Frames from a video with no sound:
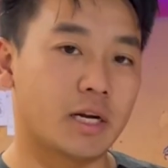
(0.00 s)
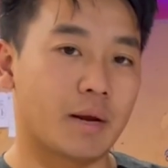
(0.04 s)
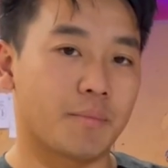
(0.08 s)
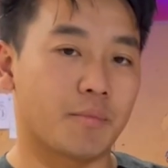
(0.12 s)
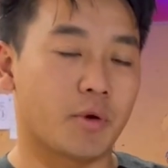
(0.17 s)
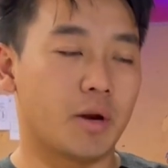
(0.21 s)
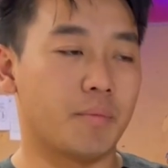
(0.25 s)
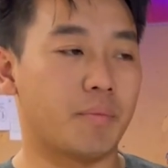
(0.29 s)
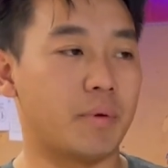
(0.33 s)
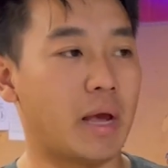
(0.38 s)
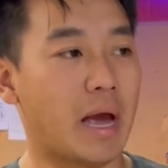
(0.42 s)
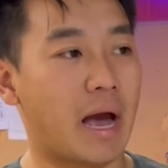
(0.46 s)
I'm
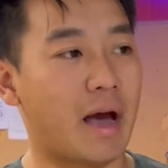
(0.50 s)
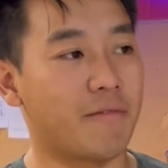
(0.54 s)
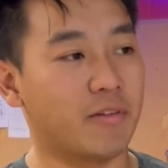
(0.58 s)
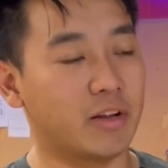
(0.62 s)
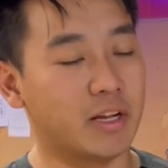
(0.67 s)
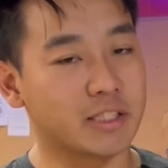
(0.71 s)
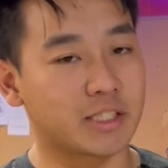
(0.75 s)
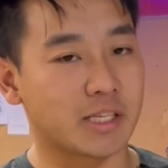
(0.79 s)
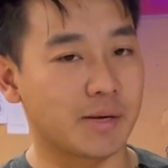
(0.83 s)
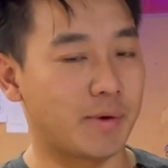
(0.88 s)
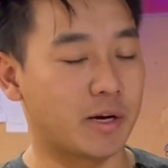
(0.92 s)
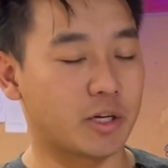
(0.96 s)
gonna be having
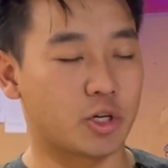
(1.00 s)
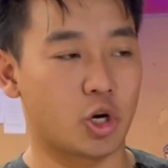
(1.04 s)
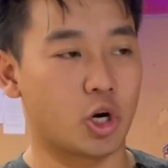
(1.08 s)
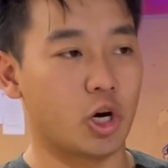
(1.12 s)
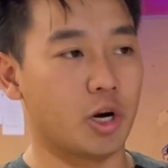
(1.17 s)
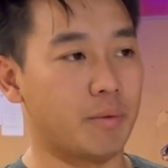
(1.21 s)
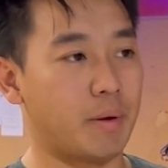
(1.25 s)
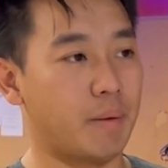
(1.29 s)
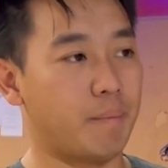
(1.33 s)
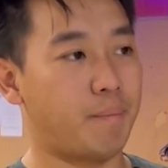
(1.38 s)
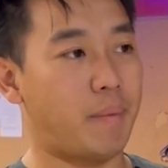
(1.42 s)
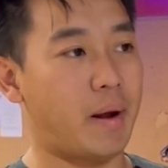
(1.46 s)
this in my
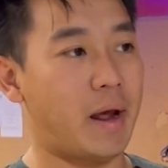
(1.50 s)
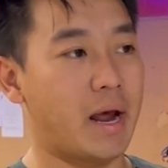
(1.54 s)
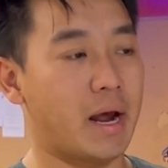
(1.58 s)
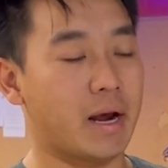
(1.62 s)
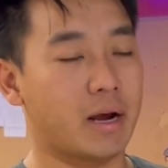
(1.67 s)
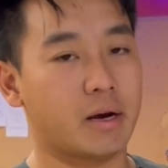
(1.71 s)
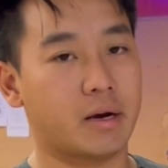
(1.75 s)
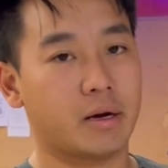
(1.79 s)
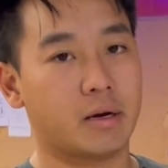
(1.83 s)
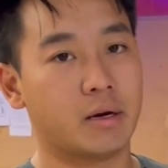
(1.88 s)
tournament bag